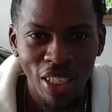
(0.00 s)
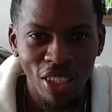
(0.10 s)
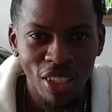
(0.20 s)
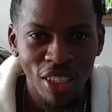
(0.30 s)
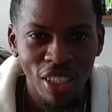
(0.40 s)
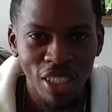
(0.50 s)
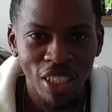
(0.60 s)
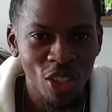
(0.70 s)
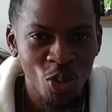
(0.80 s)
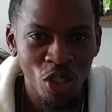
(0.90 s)
you know,
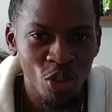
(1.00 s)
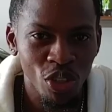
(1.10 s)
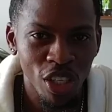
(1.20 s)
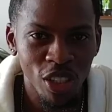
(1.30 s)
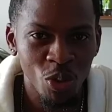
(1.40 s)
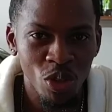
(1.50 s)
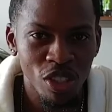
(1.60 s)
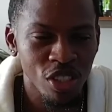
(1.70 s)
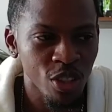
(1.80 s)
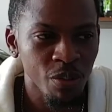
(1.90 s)
it isn't what you thought it
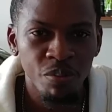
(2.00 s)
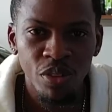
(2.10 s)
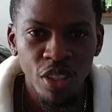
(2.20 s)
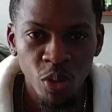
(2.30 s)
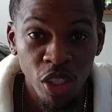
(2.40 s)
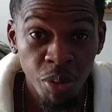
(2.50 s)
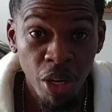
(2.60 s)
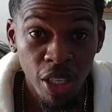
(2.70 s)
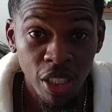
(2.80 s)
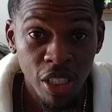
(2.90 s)
was. So when she
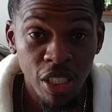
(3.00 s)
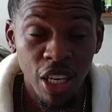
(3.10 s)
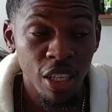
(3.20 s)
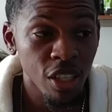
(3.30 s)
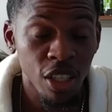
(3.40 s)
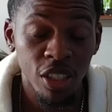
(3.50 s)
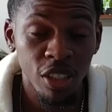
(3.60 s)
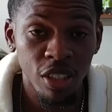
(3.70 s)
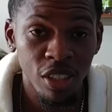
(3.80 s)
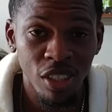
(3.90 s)
bought this, I thought,
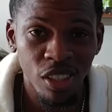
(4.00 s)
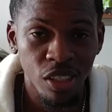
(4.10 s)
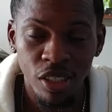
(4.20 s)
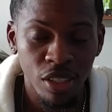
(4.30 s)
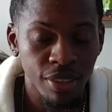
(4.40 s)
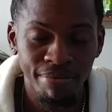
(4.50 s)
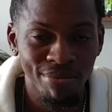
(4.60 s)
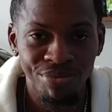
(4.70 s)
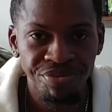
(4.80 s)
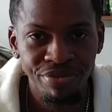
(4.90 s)
you know,
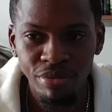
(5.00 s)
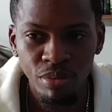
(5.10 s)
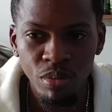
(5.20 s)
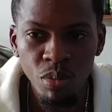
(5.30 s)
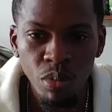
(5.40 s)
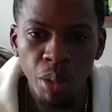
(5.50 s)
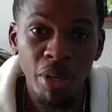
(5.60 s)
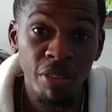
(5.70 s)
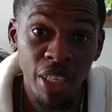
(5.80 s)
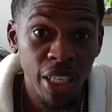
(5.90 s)
I
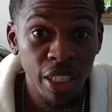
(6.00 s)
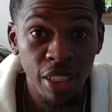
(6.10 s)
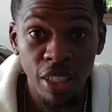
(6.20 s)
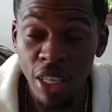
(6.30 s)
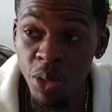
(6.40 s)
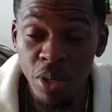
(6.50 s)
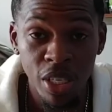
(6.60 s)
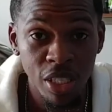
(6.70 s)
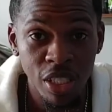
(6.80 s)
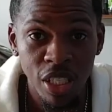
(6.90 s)
never liked it.
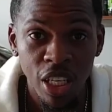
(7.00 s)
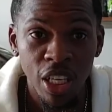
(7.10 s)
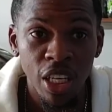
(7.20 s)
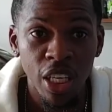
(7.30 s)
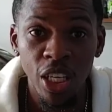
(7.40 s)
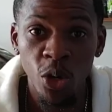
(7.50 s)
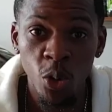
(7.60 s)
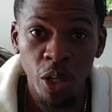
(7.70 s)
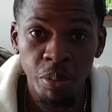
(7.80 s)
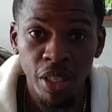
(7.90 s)
Anyways, it
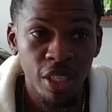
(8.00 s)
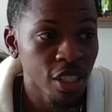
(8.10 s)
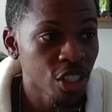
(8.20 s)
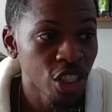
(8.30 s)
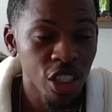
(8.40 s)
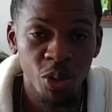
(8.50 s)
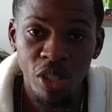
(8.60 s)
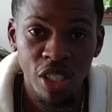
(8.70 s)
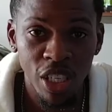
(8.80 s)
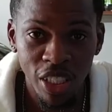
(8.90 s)
grew on me. She
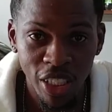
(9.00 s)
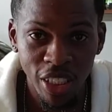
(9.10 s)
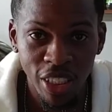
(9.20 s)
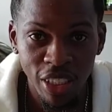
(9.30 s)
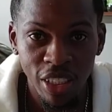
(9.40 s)
was selling it.